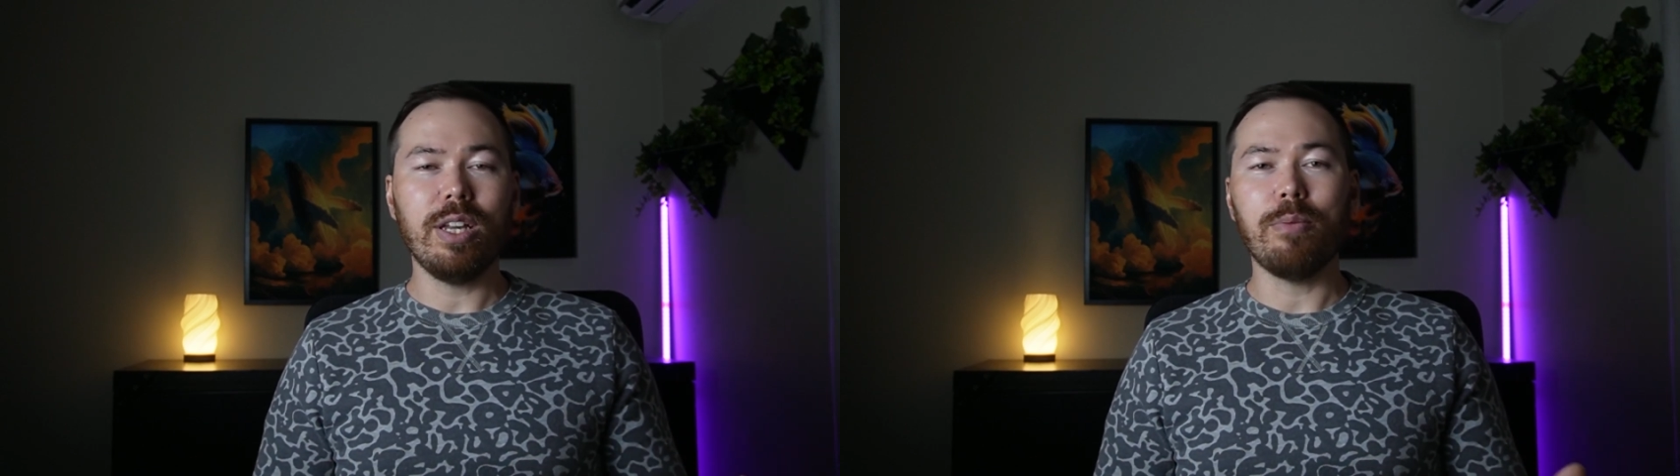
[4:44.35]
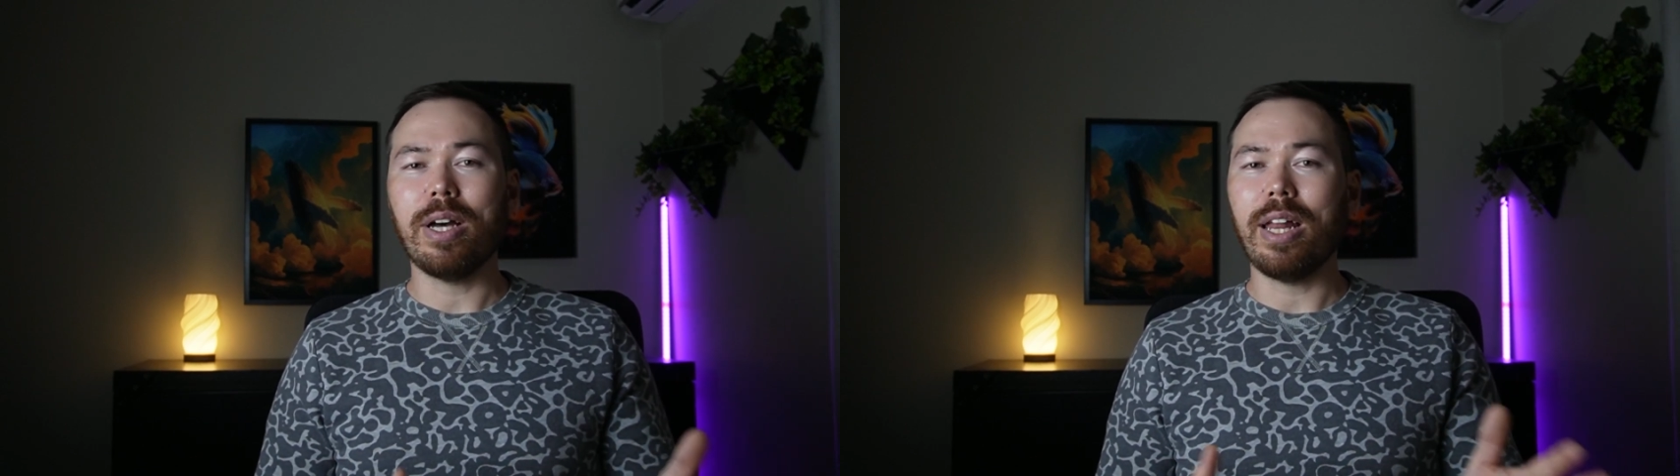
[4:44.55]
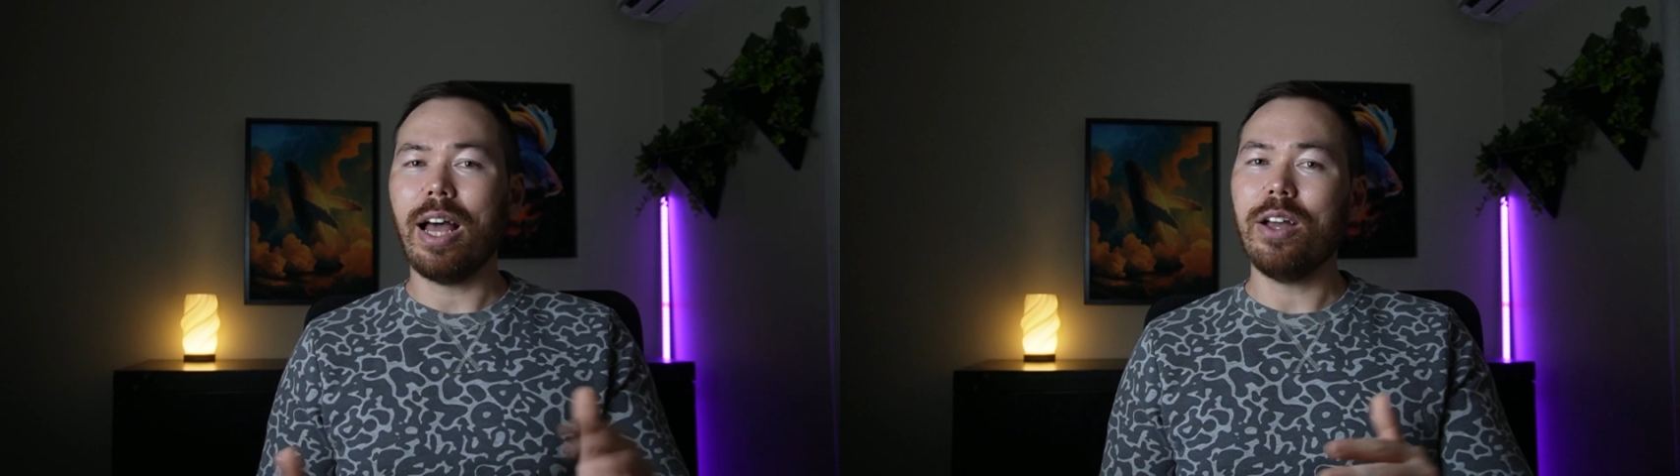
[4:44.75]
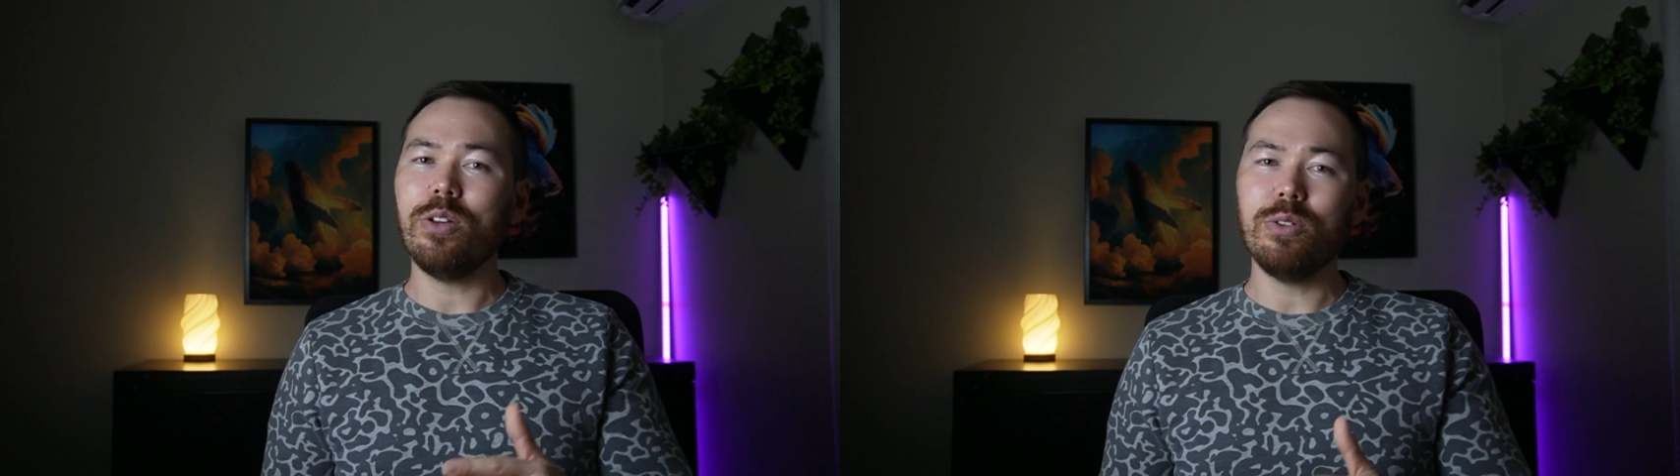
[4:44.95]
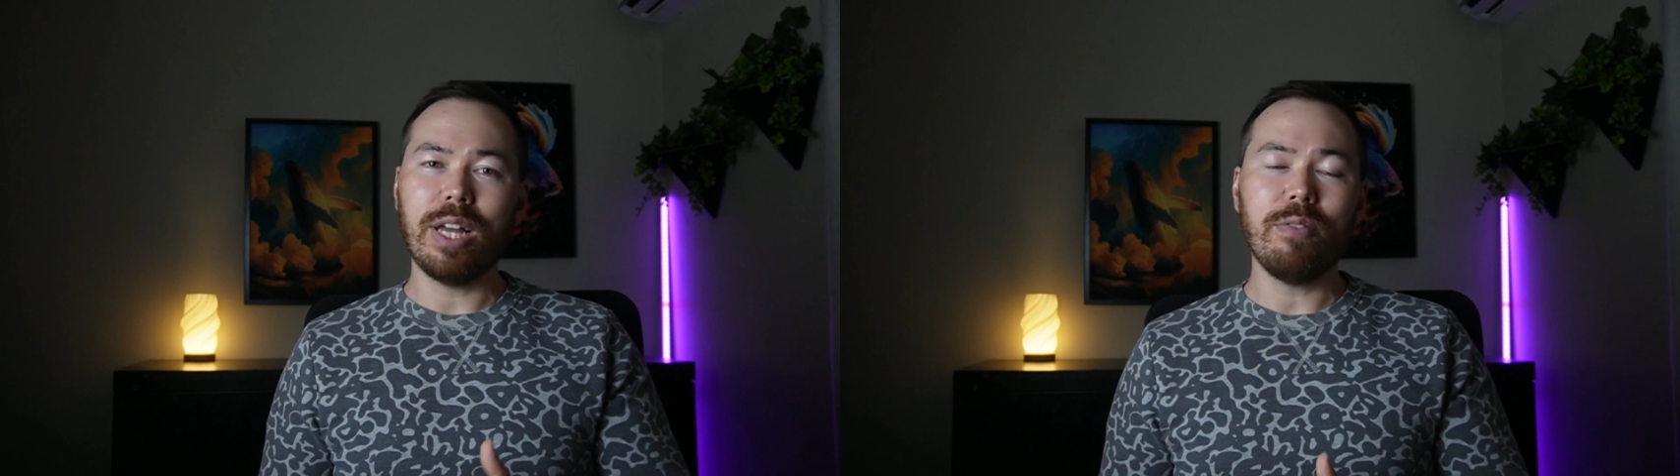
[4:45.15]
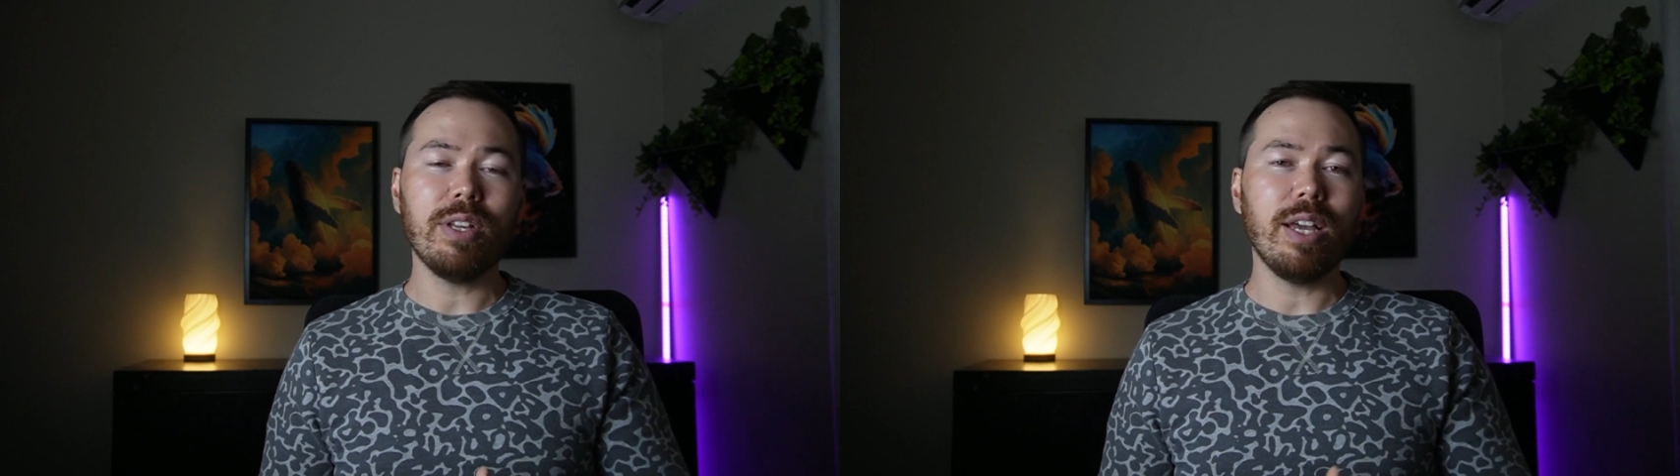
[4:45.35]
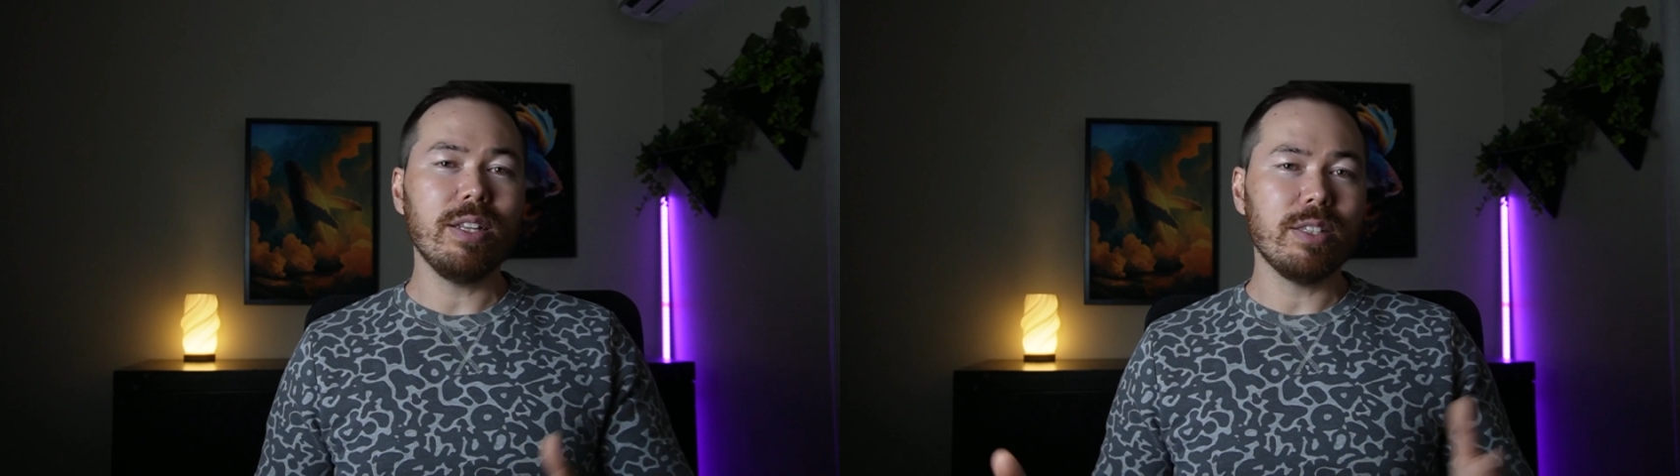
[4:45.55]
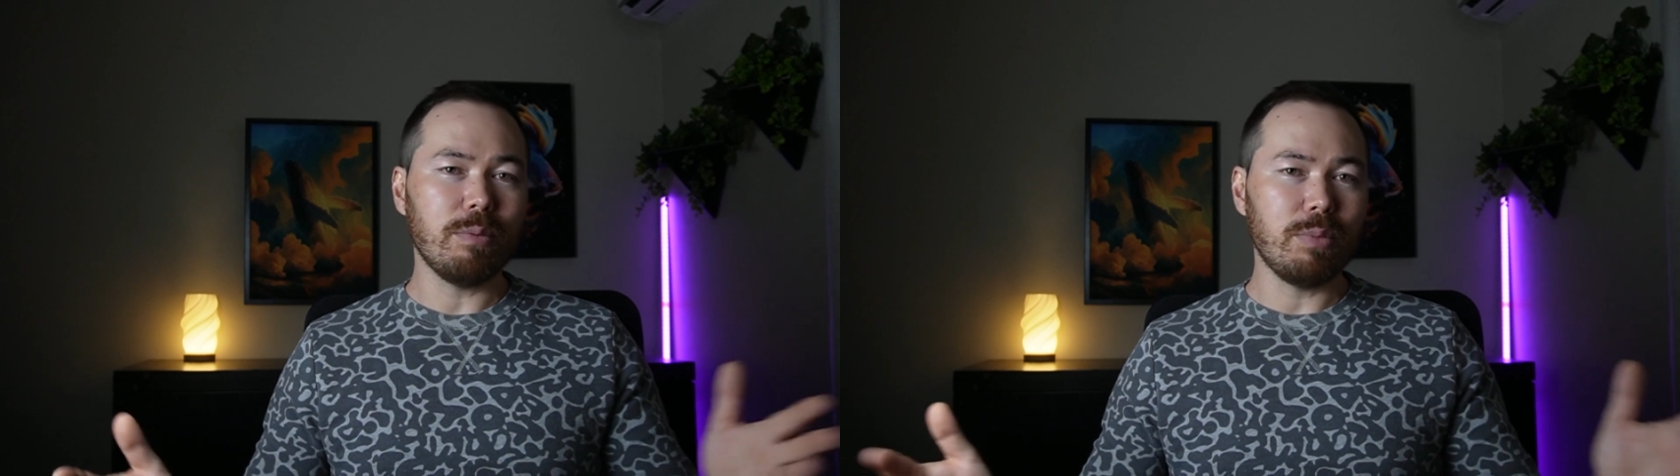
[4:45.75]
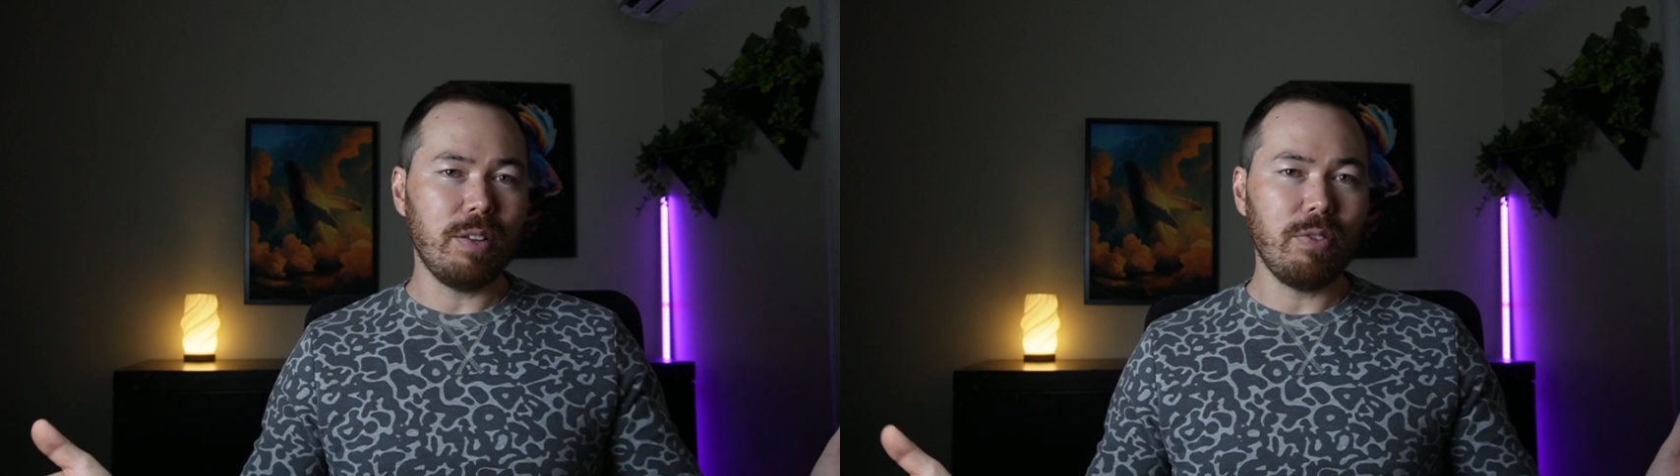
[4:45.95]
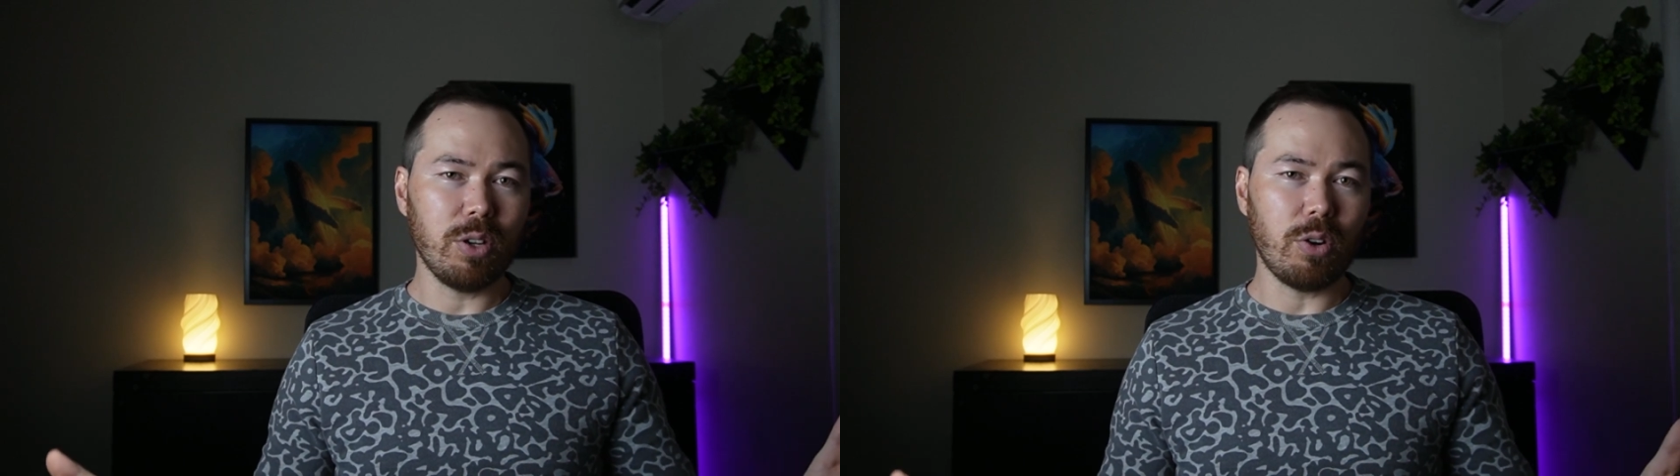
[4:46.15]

about how you navigated some difficult